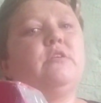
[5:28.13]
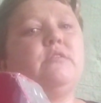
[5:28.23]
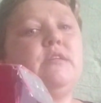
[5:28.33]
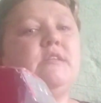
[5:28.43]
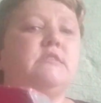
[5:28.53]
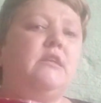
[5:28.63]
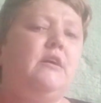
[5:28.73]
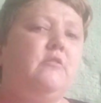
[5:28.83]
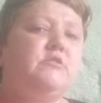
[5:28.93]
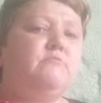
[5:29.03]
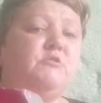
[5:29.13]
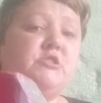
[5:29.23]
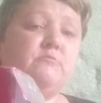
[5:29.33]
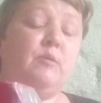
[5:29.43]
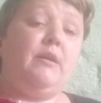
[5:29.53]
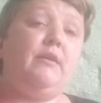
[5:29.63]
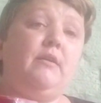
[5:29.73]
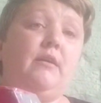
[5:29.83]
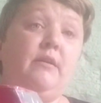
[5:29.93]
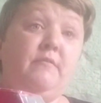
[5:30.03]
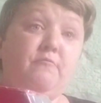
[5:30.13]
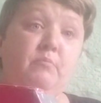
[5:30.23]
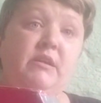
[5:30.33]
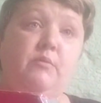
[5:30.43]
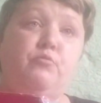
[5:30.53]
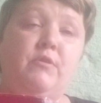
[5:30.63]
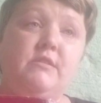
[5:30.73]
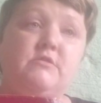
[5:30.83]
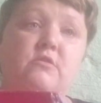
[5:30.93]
the ins and outs, which is why I've made a point